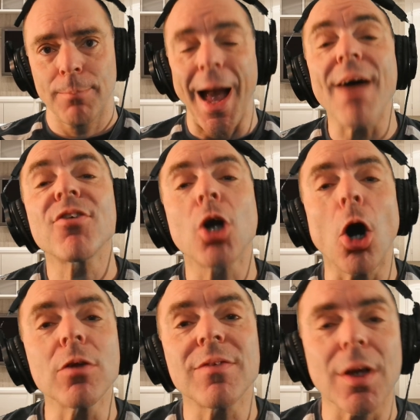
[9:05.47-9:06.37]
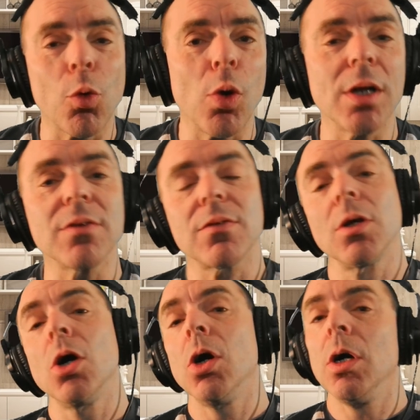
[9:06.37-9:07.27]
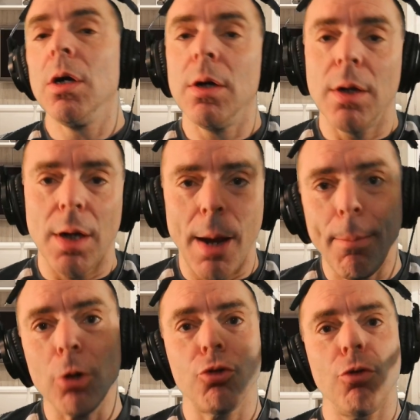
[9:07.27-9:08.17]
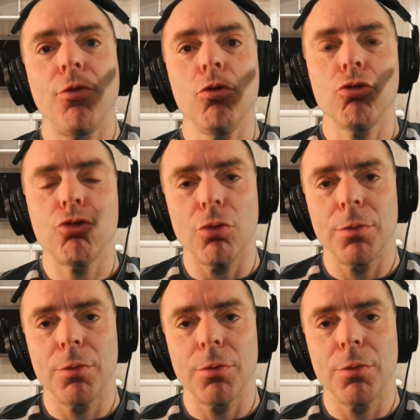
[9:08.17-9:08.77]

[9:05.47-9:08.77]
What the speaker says: have consequence about your future.